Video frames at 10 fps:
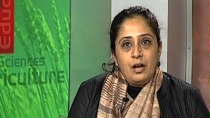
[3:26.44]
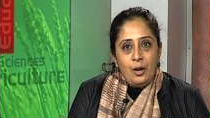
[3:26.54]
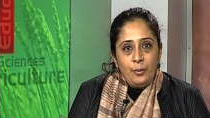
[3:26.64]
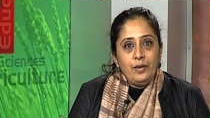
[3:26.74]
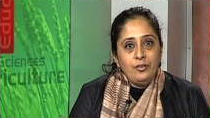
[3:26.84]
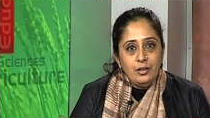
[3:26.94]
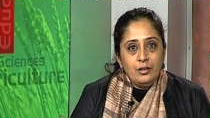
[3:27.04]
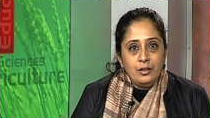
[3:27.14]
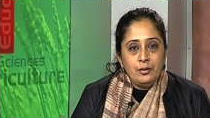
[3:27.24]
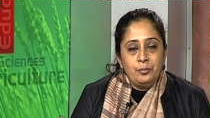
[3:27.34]

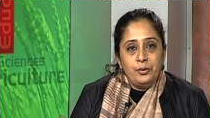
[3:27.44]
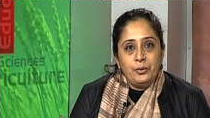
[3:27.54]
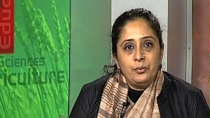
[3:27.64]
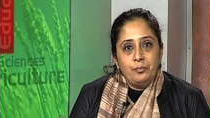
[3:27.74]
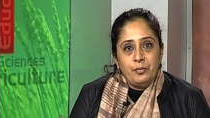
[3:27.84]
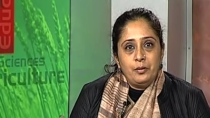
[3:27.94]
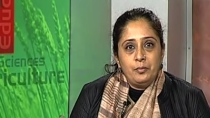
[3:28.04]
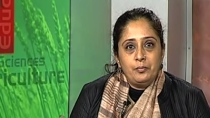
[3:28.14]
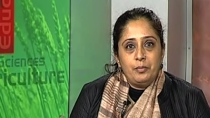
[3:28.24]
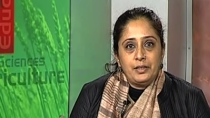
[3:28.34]
however, uh, you know,
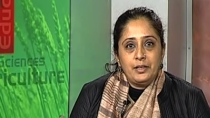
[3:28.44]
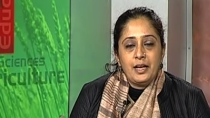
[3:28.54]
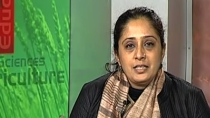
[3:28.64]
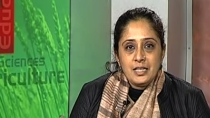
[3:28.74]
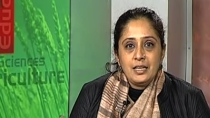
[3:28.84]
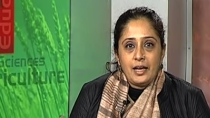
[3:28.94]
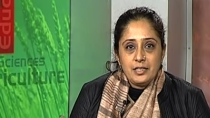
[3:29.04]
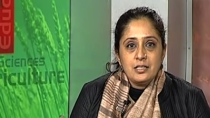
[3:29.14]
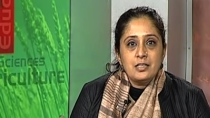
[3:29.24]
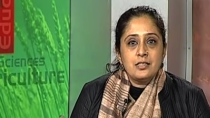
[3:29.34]
uh, by the
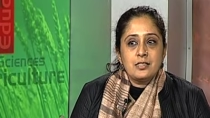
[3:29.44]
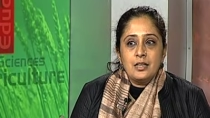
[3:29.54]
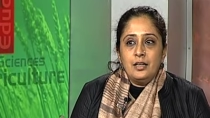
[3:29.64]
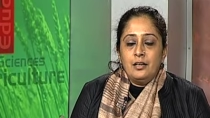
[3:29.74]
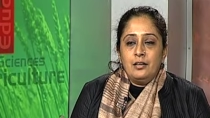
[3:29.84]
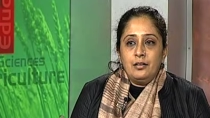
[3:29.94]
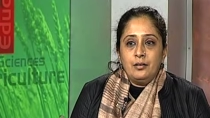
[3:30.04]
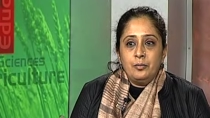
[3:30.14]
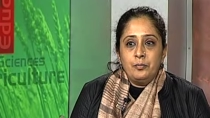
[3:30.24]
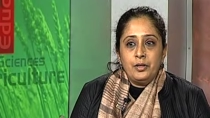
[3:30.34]
1990s,
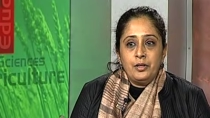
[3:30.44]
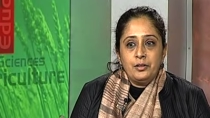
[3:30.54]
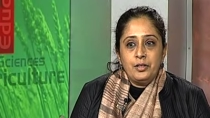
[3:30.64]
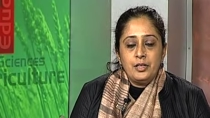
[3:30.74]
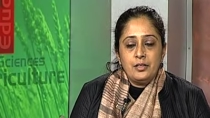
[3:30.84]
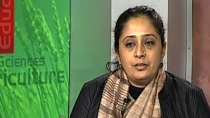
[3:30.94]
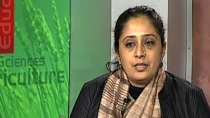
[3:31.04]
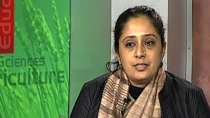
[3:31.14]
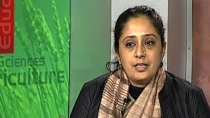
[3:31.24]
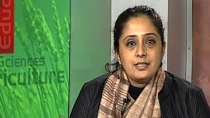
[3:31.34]
uh, uh, he
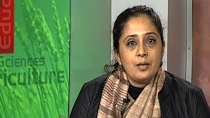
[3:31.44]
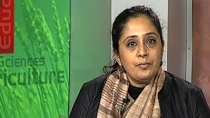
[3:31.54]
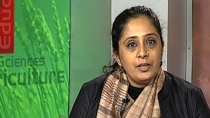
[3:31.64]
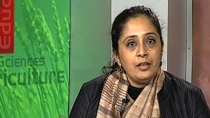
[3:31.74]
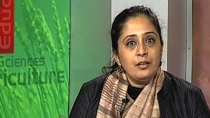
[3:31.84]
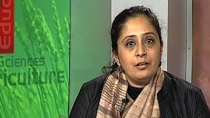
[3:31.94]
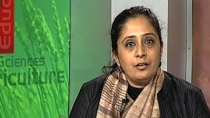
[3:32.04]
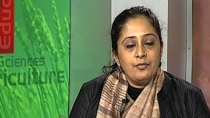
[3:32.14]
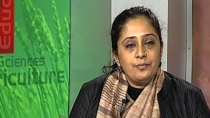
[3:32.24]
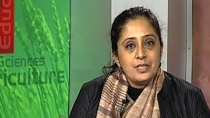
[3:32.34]
there, there's something
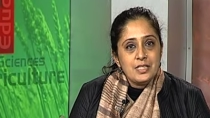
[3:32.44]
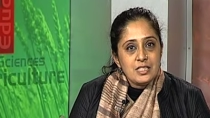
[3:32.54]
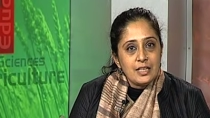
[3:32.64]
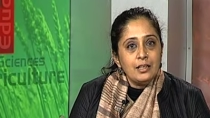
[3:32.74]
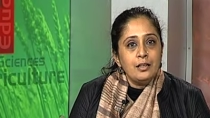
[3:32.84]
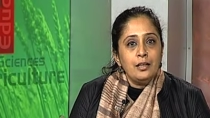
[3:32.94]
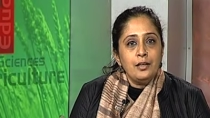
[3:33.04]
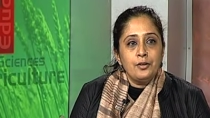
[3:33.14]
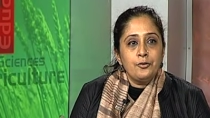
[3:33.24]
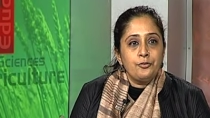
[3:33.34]
uh,
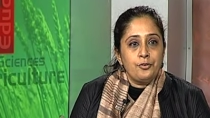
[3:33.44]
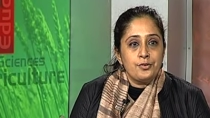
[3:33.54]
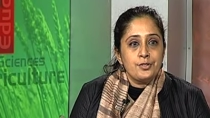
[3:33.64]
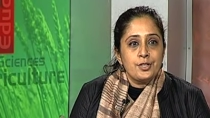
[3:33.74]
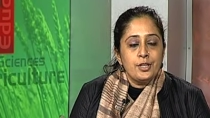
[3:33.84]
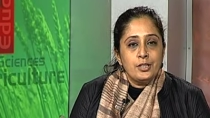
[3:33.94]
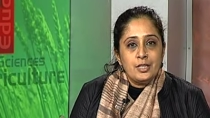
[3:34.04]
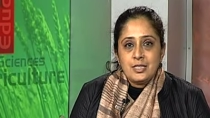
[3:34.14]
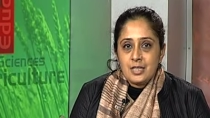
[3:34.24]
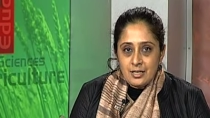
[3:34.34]
distinctly different
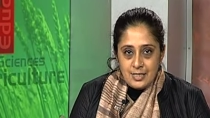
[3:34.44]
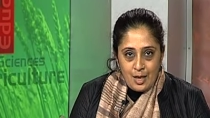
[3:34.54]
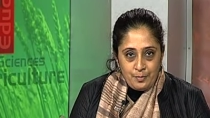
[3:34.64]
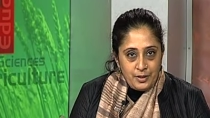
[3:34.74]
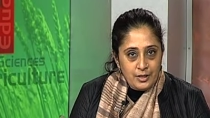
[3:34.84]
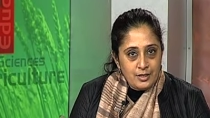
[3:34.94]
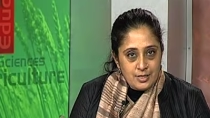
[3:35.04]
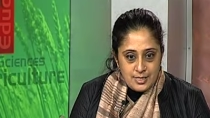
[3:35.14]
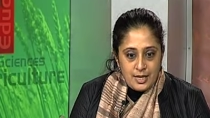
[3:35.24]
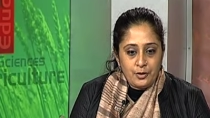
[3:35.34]
that starts happening
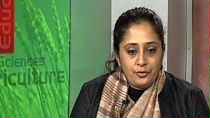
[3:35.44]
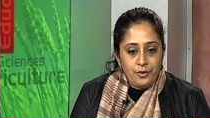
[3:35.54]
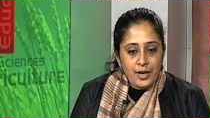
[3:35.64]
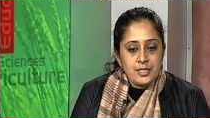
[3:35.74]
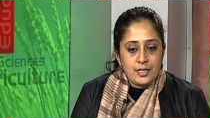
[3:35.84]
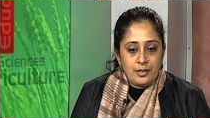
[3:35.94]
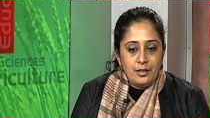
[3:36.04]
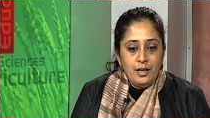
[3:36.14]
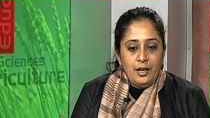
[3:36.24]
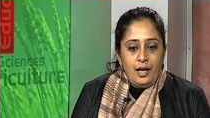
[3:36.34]
in his style of writing,